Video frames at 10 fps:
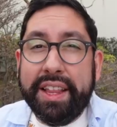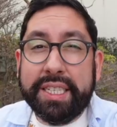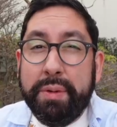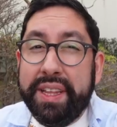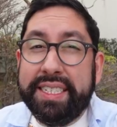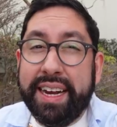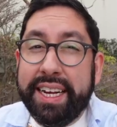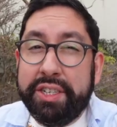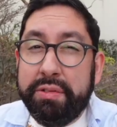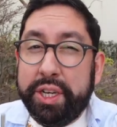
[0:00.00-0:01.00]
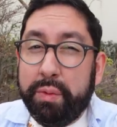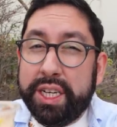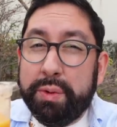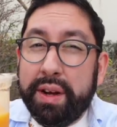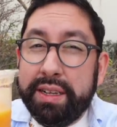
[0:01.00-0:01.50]
of the smoothies that I showed you,
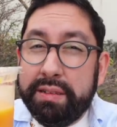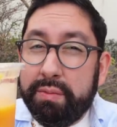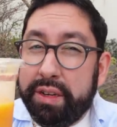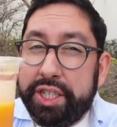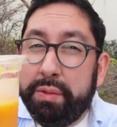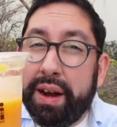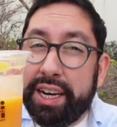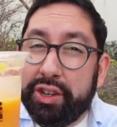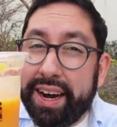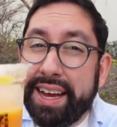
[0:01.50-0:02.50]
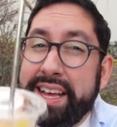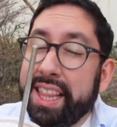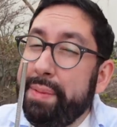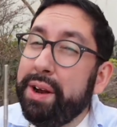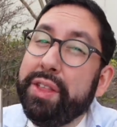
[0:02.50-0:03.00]
which one would you want to try?
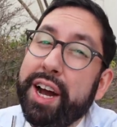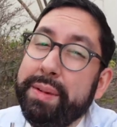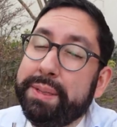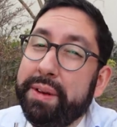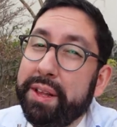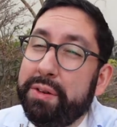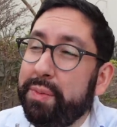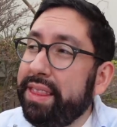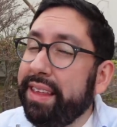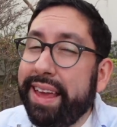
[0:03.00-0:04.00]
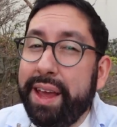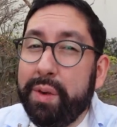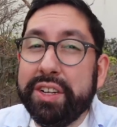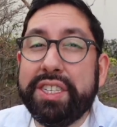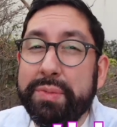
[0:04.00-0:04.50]
Let me know in the comments below with the
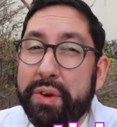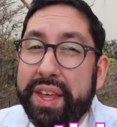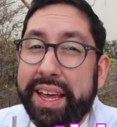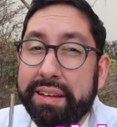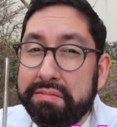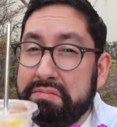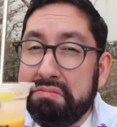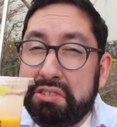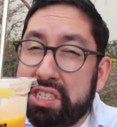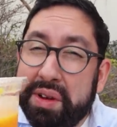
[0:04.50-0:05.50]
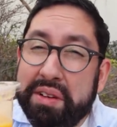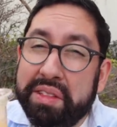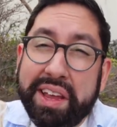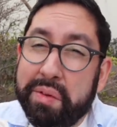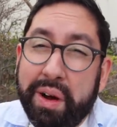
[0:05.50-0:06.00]
keyword smoothie, just so I know
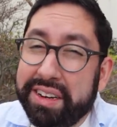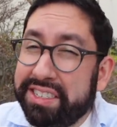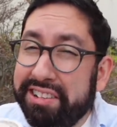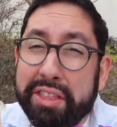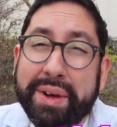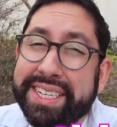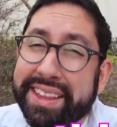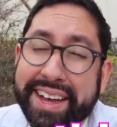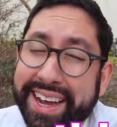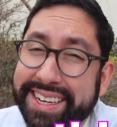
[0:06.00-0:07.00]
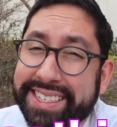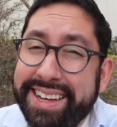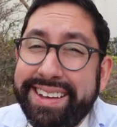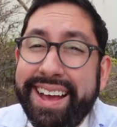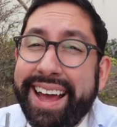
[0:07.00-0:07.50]
that you watched all the way to the end.
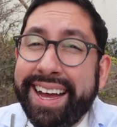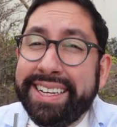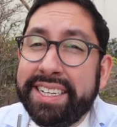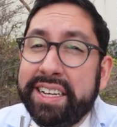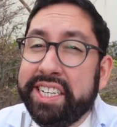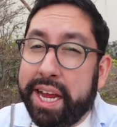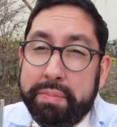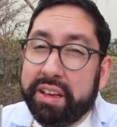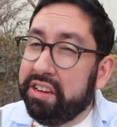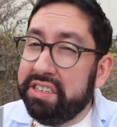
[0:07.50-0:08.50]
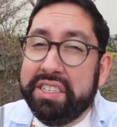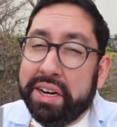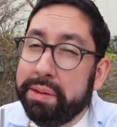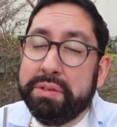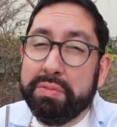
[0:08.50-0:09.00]
And to keep the good
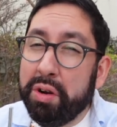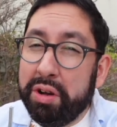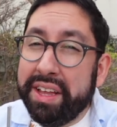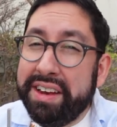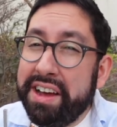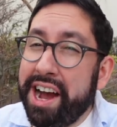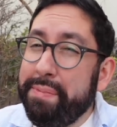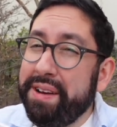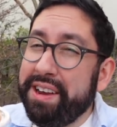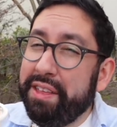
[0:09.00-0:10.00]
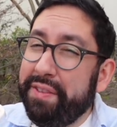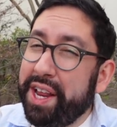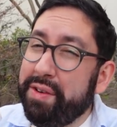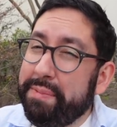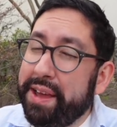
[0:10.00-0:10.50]
times rolling, I'll put another
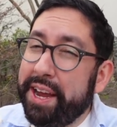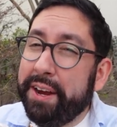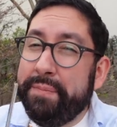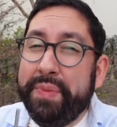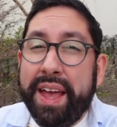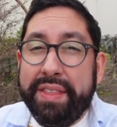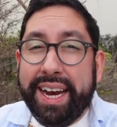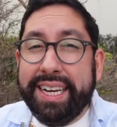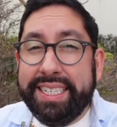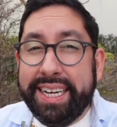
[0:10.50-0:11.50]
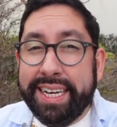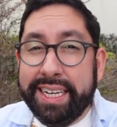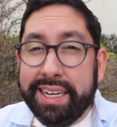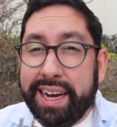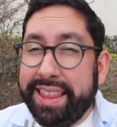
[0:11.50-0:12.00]
video up here that I
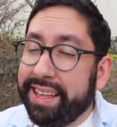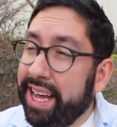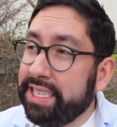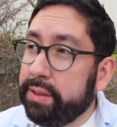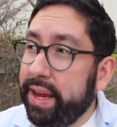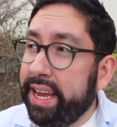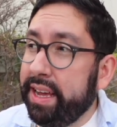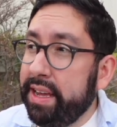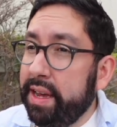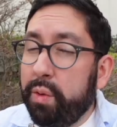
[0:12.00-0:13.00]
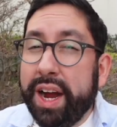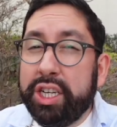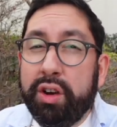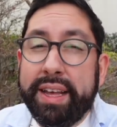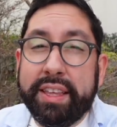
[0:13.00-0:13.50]
did, I think last week, where I
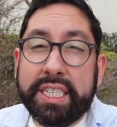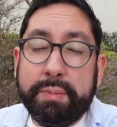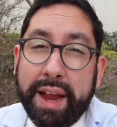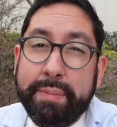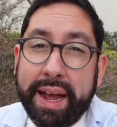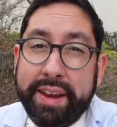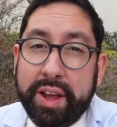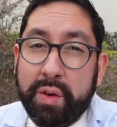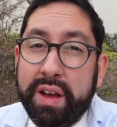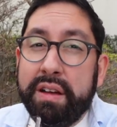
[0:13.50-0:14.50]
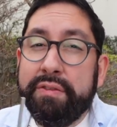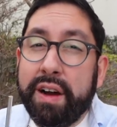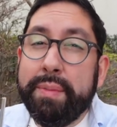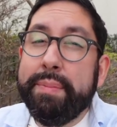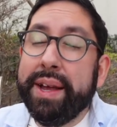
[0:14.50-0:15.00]
tried the spring menu
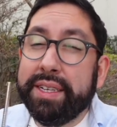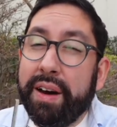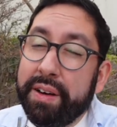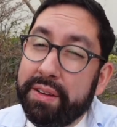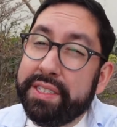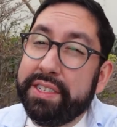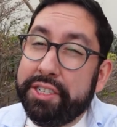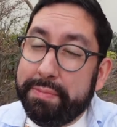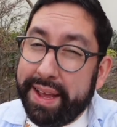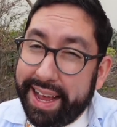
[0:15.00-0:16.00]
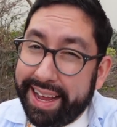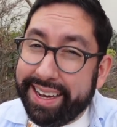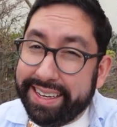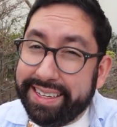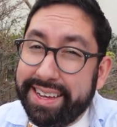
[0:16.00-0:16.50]
from McDonald's
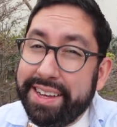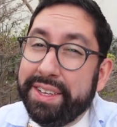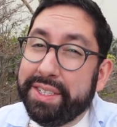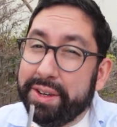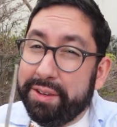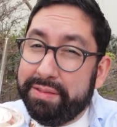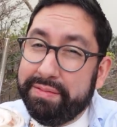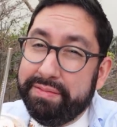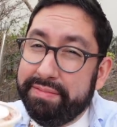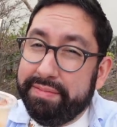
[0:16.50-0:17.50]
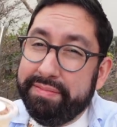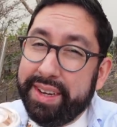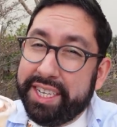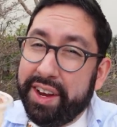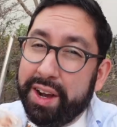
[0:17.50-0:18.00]
Japan. So
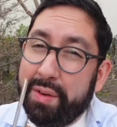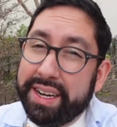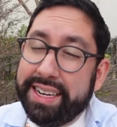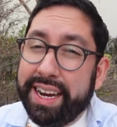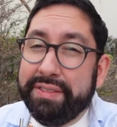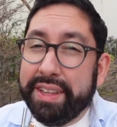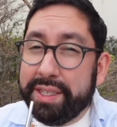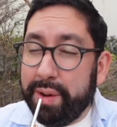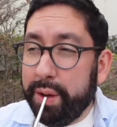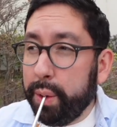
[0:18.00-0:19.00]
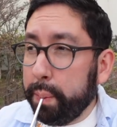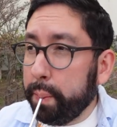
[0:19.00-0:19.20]
make sure you go watch that after this one.